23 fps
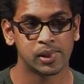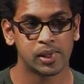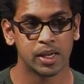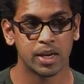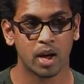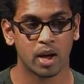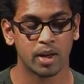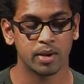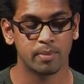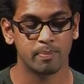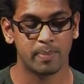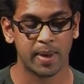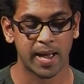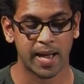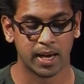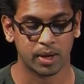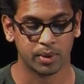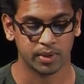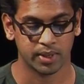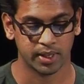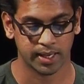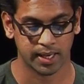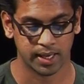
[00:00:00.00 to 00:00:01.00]
and
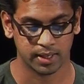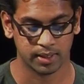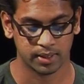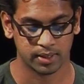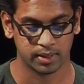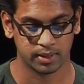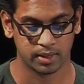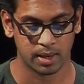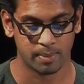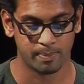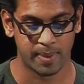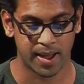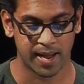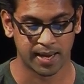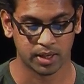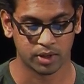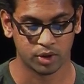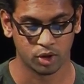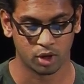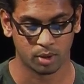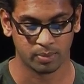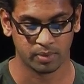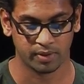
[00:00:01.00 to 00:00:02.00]
unbowed against a
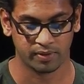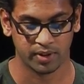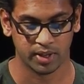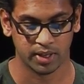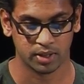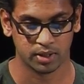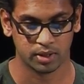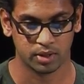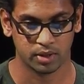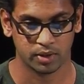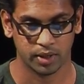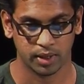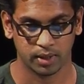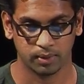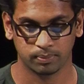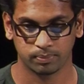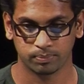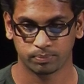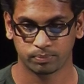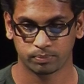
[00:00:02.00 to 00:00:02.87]
backdrop of history.